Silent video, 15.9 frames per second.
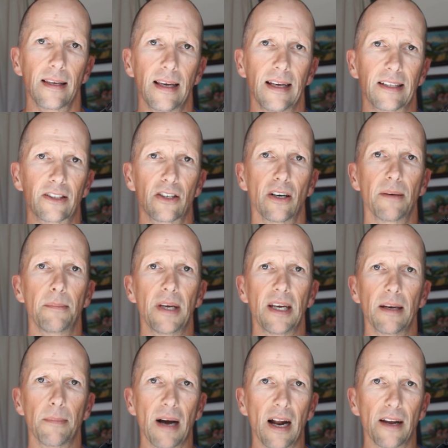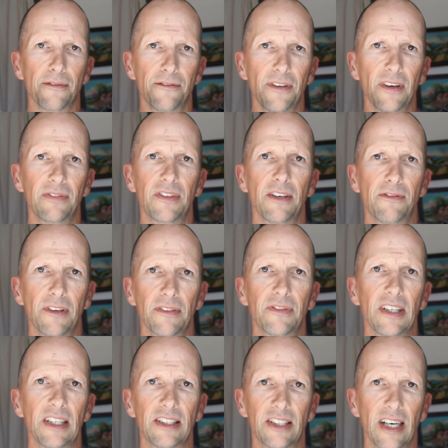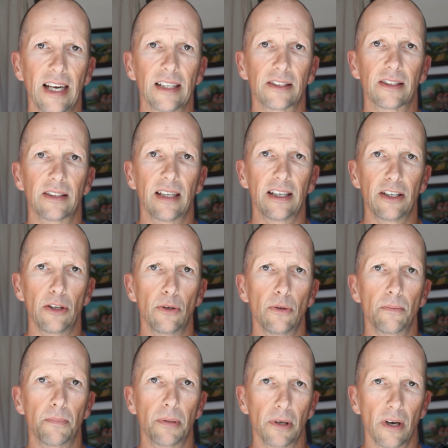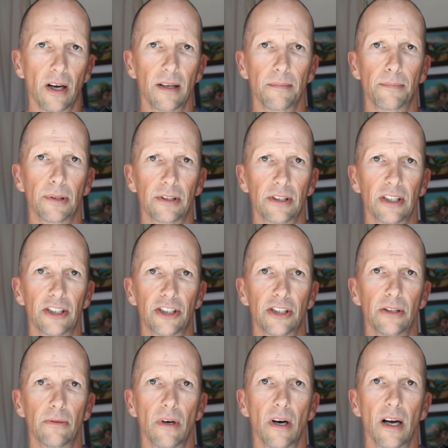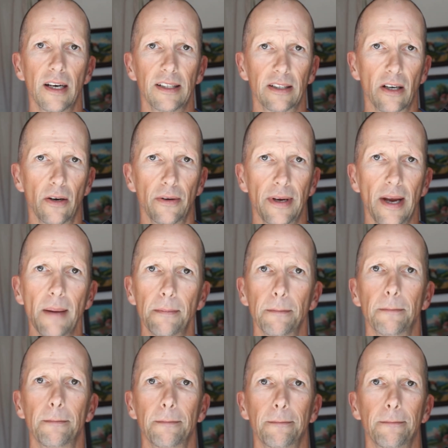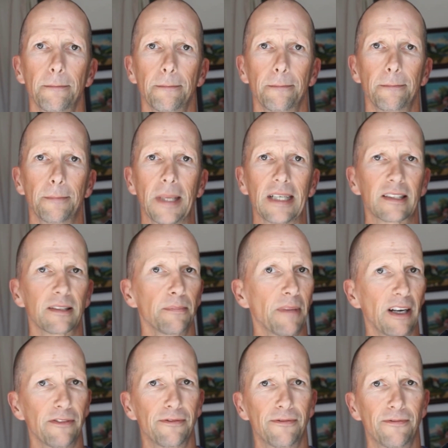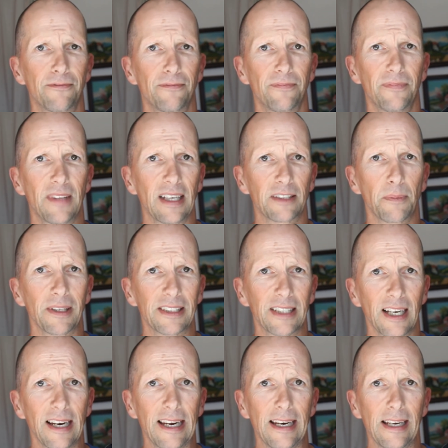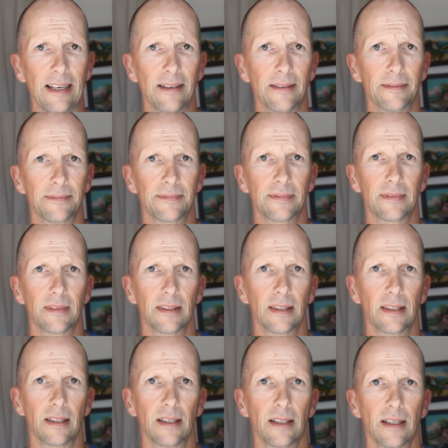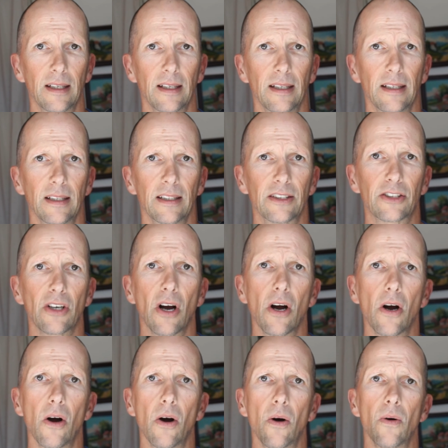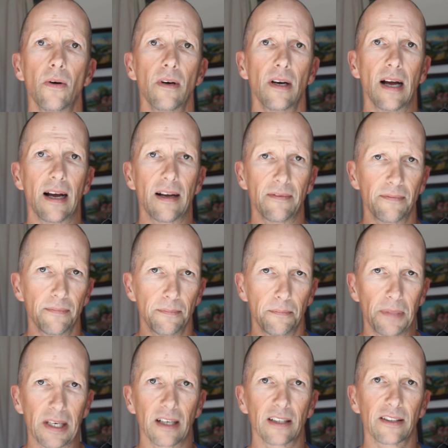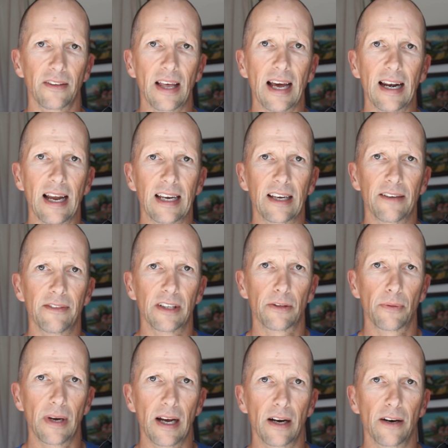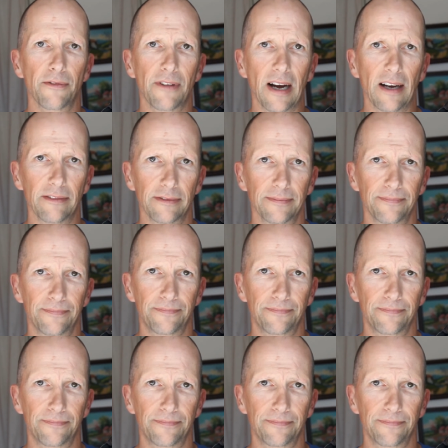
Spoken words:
it's going to be about a 50-50 chance that you put this shoe on and go, yep, that's my 1080. So because of that, I give it 3 out of 5.